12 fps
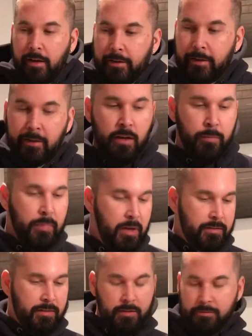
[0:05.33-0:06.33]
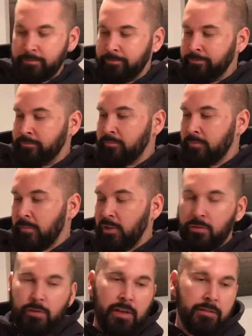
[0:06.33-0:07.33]
another unboxing.
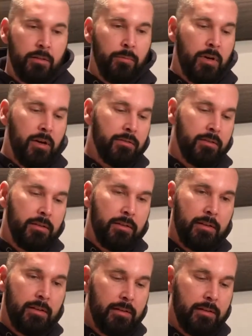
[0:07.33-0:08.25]
Today's unboxing